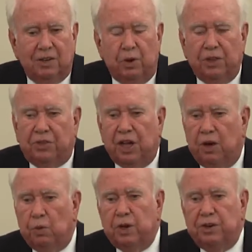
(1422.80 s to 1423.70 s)
with
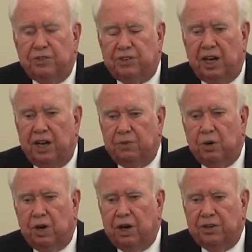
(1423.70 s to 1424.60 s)
wooden
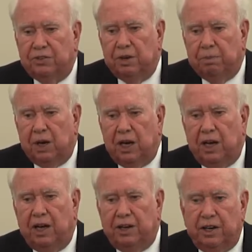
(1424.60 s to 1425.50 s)
sidewalks and
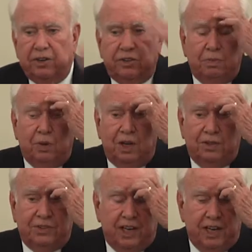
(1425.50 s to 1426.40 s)
mud and a small
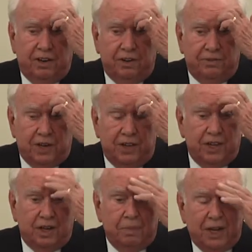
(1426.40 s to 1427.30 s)
town of, I
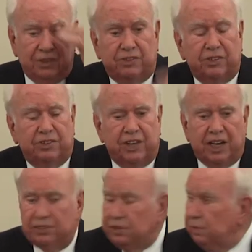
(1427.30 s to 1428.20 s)
think, about
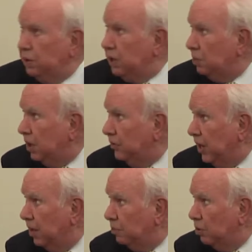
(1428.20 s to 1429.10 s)
6,000 people at
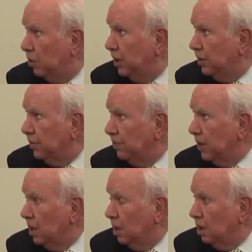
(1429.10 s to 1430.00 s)
that point.
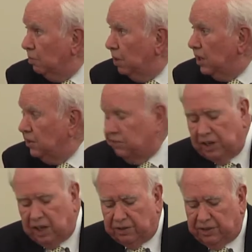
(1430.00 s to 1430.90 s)
But he
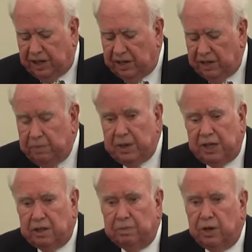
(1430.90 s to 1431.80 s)
settled down. He
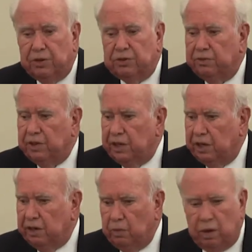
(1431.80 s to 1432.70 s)
made the most of it. Now,
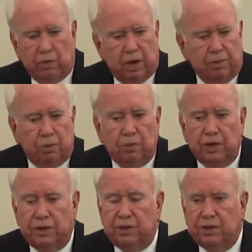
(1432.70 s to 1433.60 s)
where do I
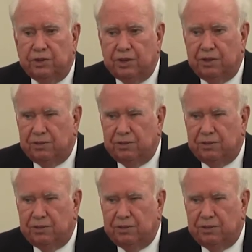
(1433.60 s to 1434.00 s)
point this?